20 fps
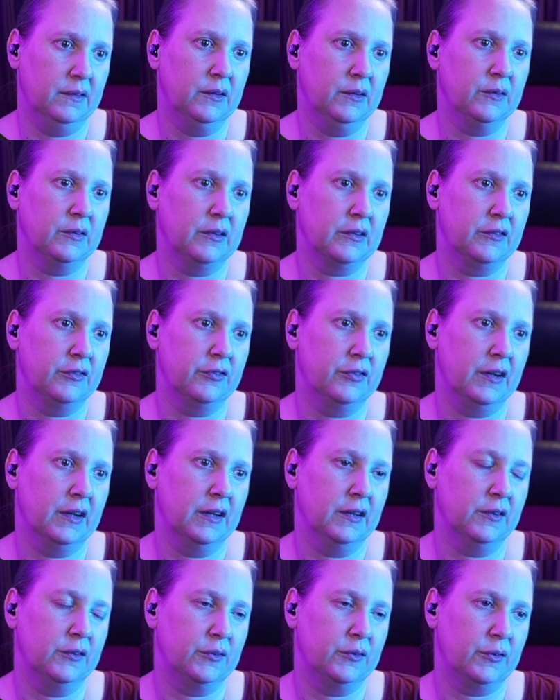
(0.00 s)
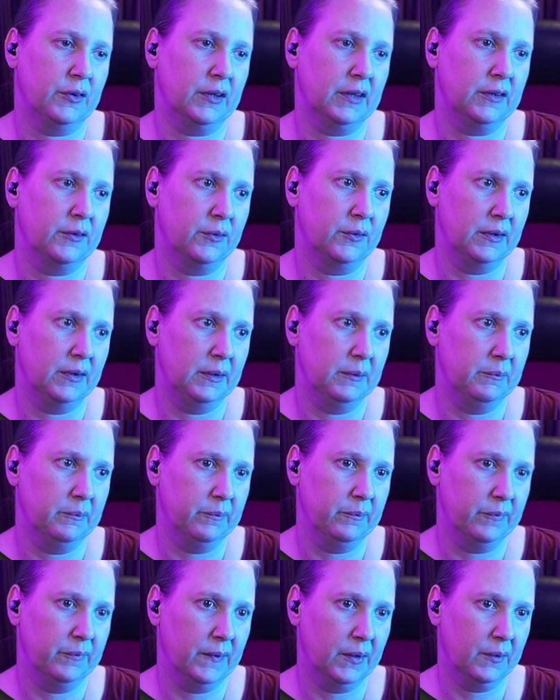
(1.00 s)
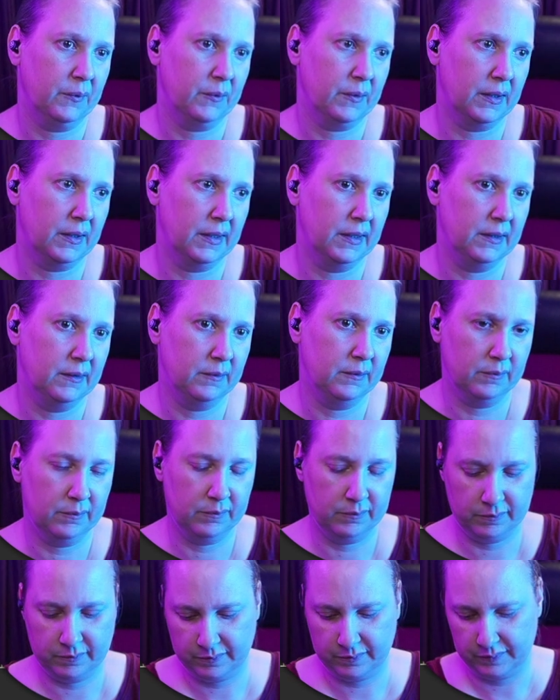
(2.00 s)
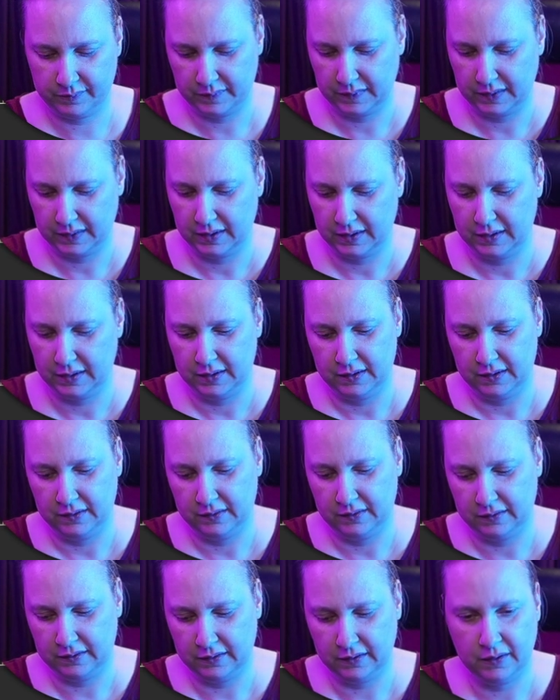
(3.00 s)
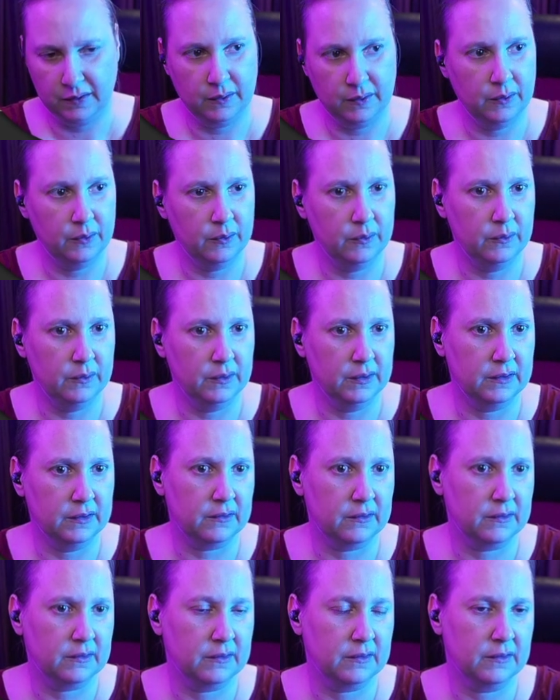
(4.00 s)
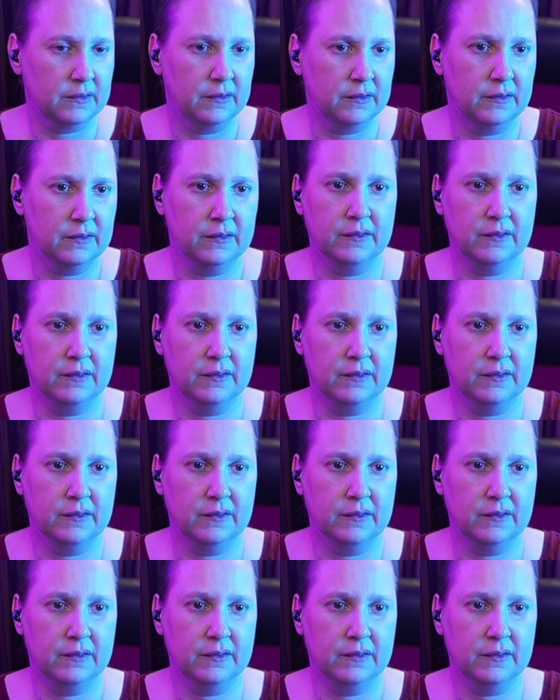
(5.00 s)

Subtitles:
No such file or directory. Okay, so let's.